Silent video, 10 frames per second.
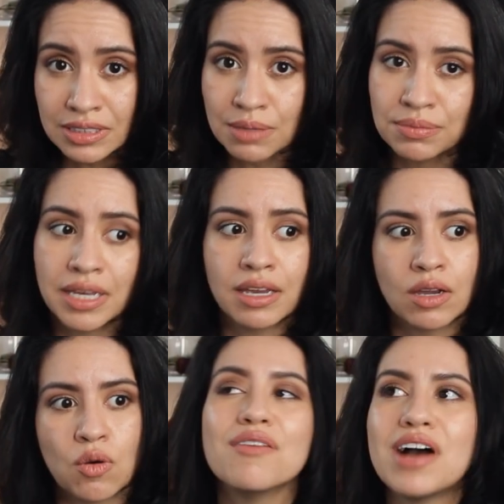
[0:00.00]

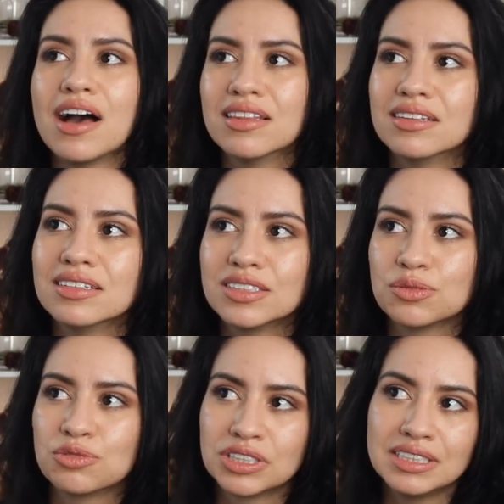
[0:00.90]
something. I've had this
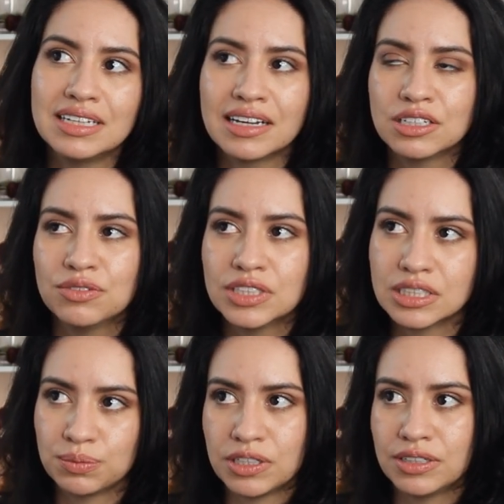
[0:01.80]
really negative
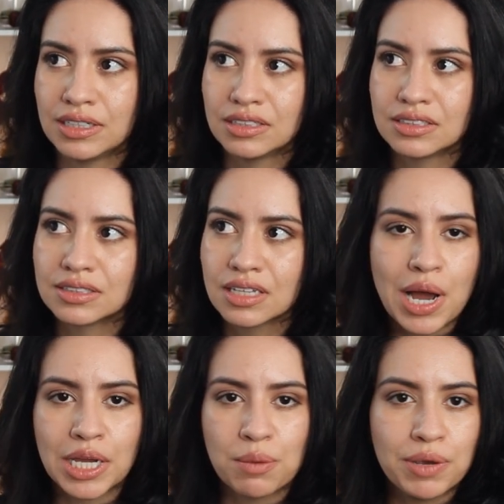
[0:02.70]
experience
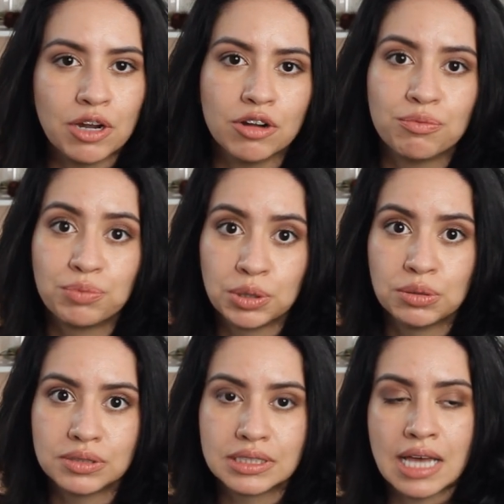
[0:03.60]
buying a pair of
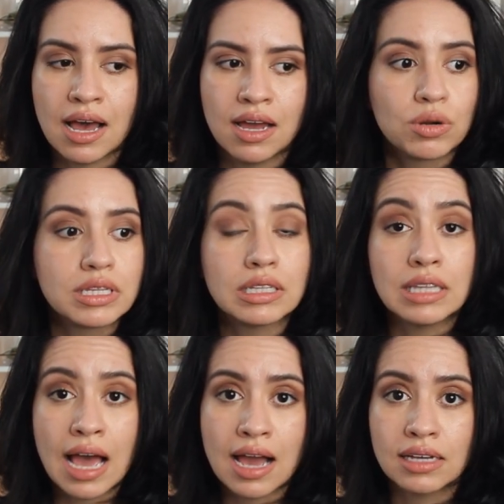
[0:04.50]
boots that were the
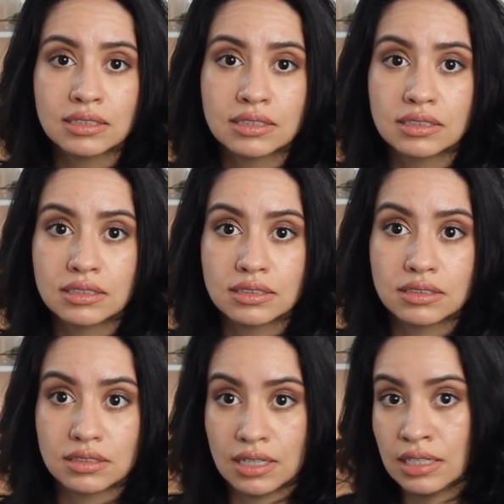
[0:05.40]
last
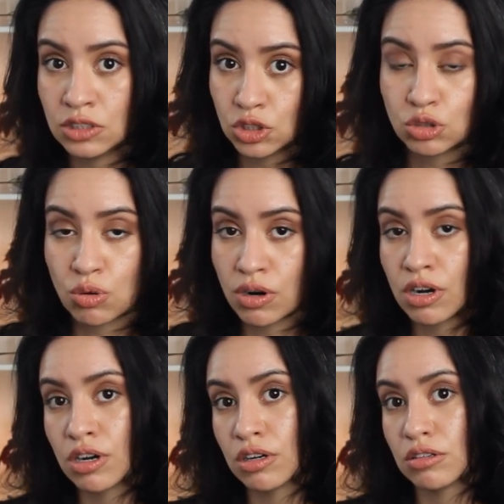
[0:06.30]

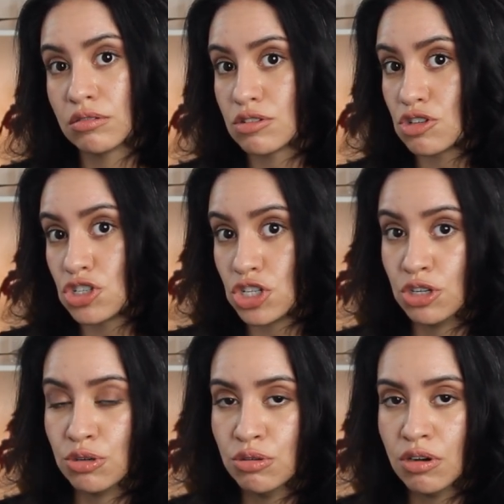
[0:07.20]
in-store
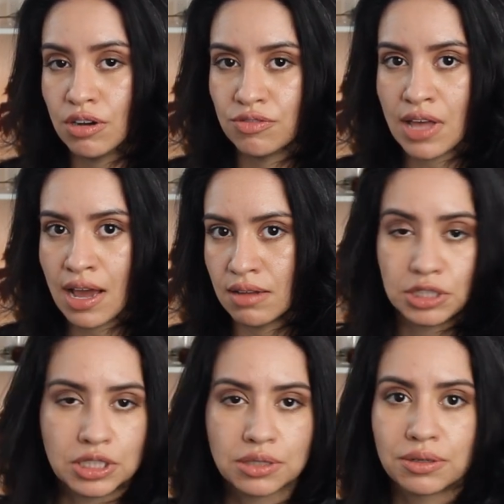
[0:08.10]
shoe of that
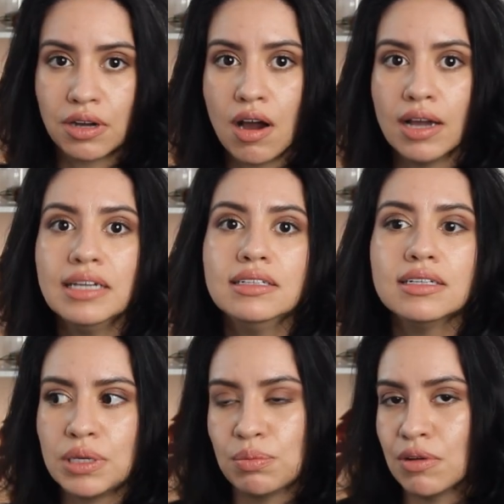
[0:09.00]
particular
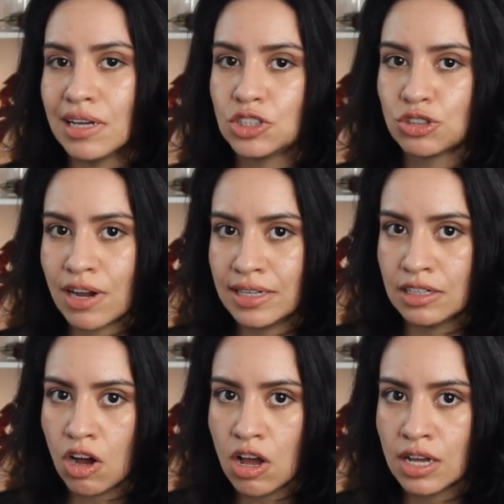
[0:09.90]
kind. People had tried
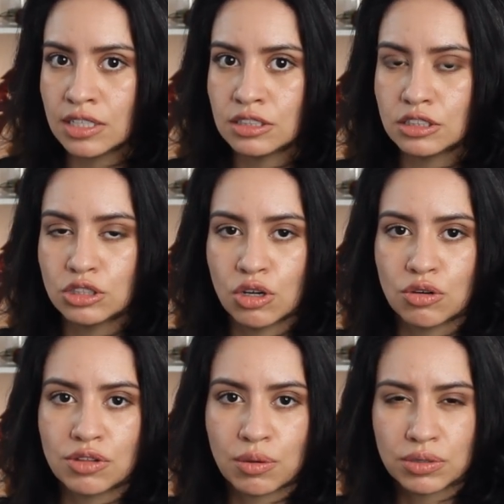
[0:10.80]
it on,
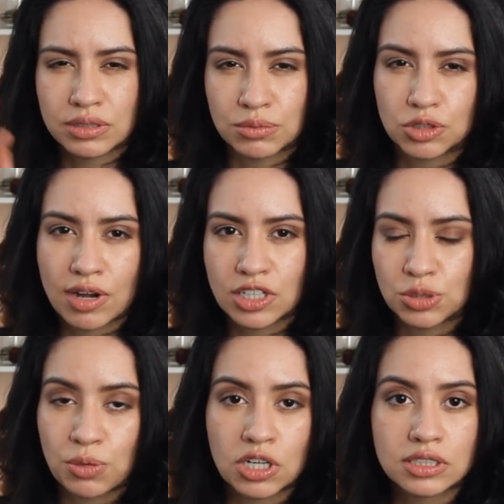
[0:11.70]
so there were some
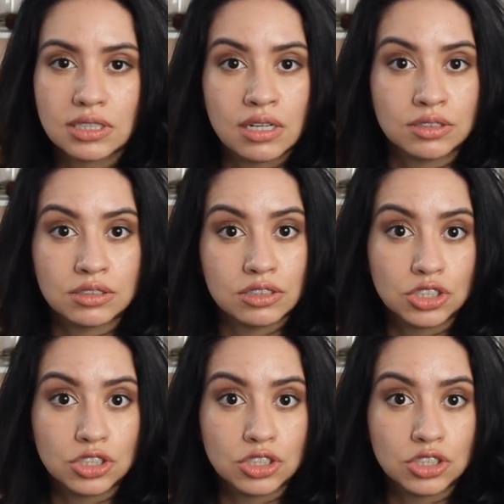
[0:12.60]
scratch marks under the